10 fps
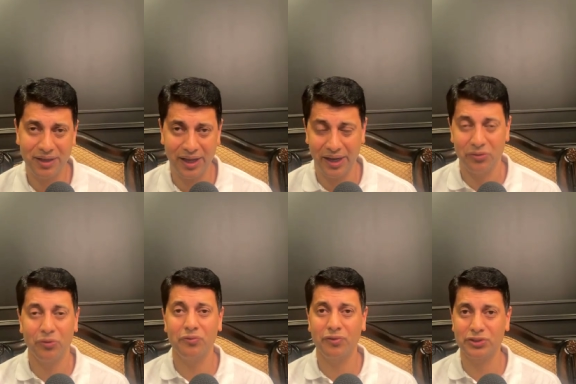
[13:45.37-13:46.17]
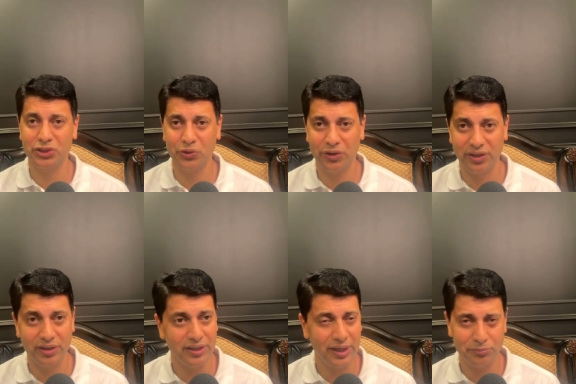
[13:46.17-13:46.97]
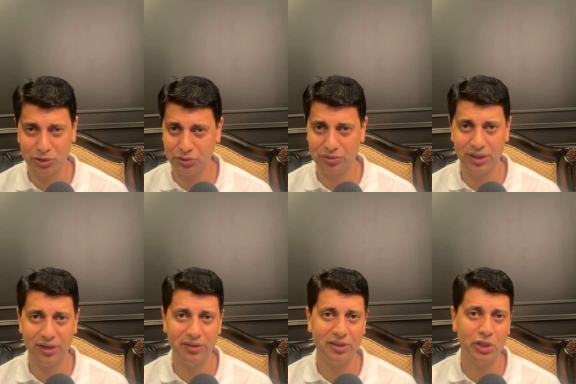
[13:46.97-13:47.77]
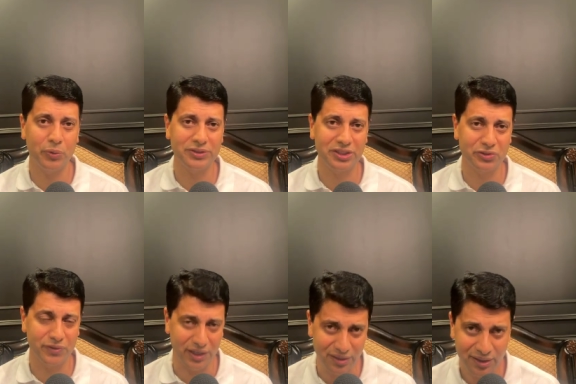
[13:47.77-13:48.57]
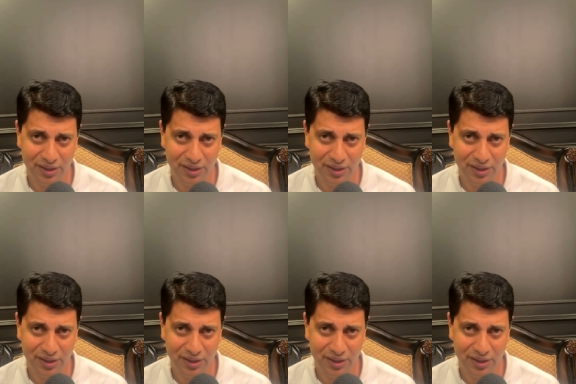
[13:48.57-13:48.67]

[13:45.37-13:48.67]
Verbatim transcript: I know for sure in India, I'm sure they are in the US as well,